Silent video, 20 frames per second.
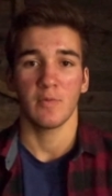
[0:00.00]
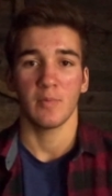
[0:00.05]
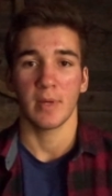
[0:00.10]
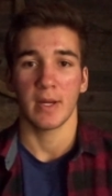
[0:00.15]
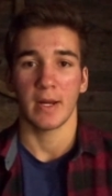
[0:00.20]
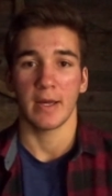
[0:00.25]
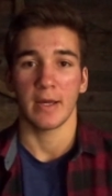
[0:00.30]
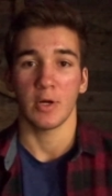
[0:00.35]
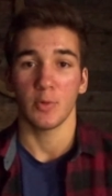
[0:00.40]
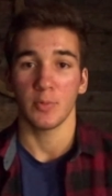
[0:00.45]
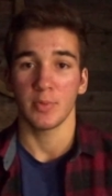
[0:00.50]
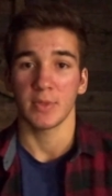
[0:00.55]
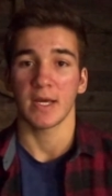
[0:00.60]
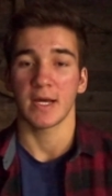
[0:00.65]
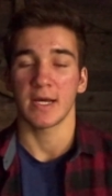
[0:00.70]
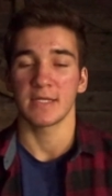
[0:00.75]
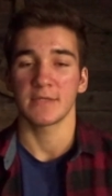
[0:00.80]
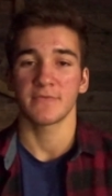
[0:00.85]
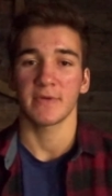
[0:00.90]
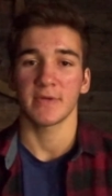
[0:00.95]
but I hope you
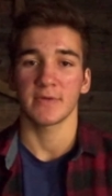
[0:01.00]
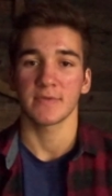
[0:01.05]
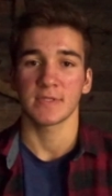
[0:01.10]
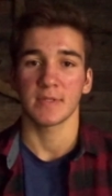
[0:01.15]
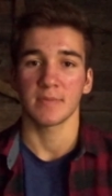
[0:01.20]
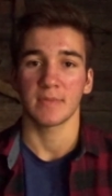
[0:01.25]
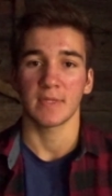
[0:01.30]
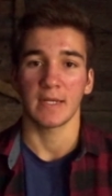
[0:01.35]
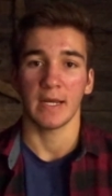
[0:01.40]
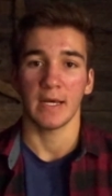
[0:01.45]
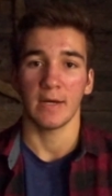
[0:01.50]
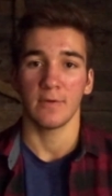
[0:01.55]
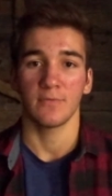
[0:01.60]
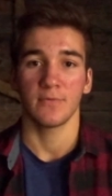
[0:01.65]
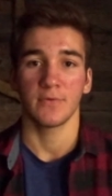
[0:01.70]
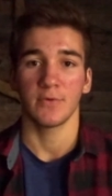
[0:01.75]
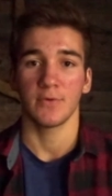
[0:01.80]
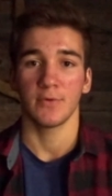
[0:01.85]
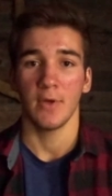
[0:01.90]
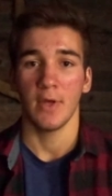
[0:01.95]
guys found something
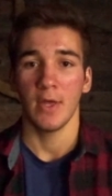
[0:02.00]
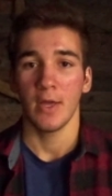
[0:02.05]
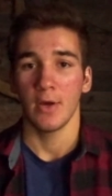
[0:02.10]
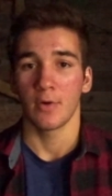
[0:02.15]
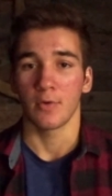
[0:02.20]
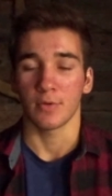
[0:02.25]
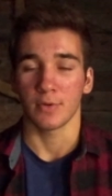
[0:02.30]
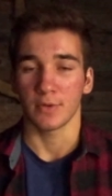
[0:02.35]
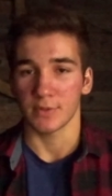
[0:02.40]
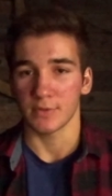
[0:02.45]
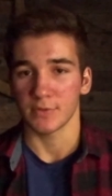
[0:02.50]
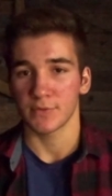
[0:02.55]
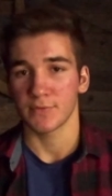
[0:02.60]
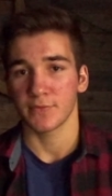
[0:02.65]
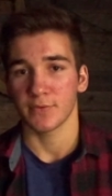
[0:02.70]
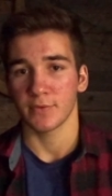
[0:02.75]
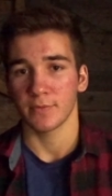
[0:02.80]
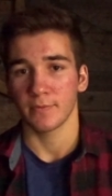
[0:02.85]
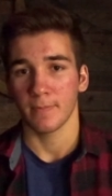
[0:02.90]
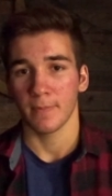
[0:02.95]
helpful or
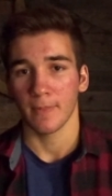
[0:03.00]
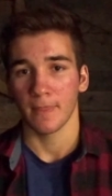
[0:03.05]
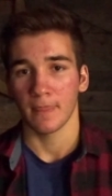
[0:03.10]
useful.